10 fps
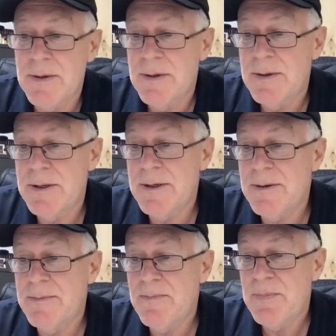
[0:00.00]

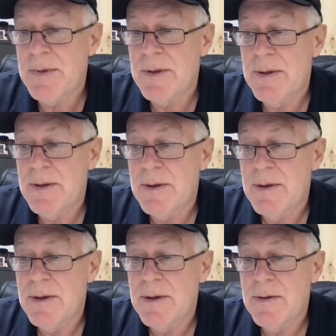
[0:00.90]
Now,
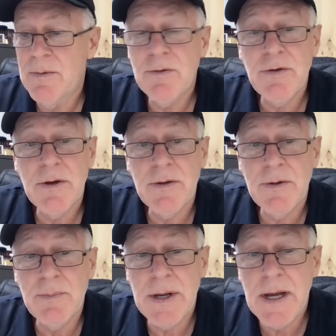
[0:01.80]
there was
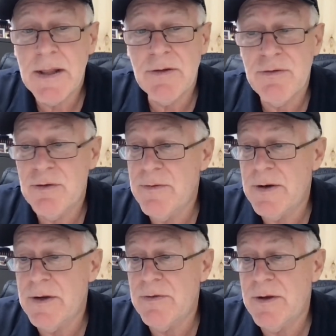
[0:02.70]
a part of that
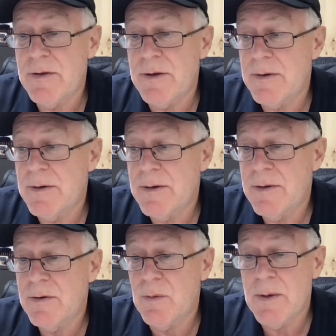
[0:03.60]
survey said that
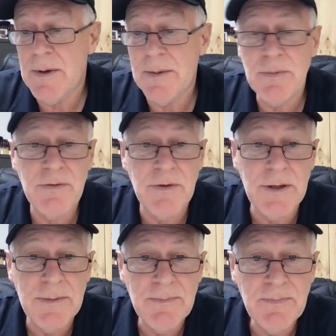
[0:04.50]

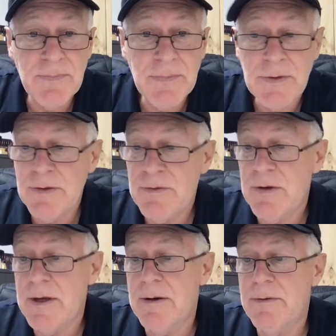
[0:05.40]
21% did
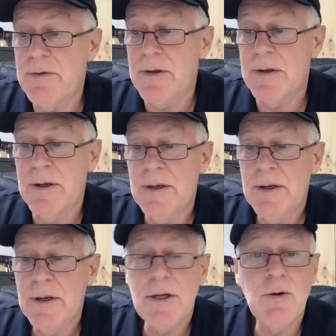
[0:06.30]
say, however, that
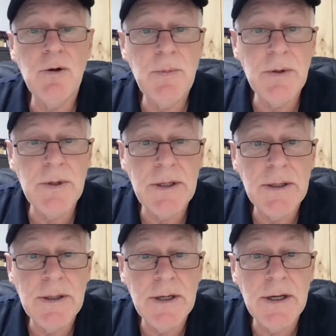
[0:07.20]
it could
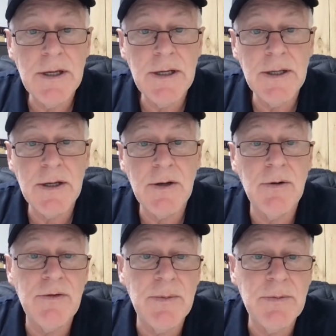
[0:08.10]
be a
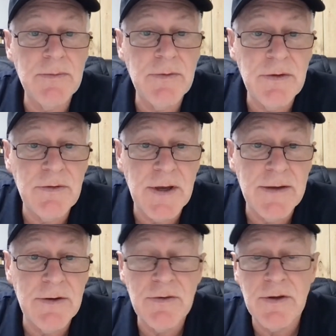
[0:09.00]
concept of the
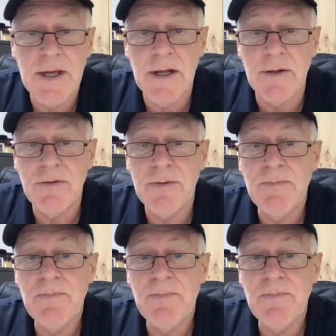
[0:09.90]
savings accounts.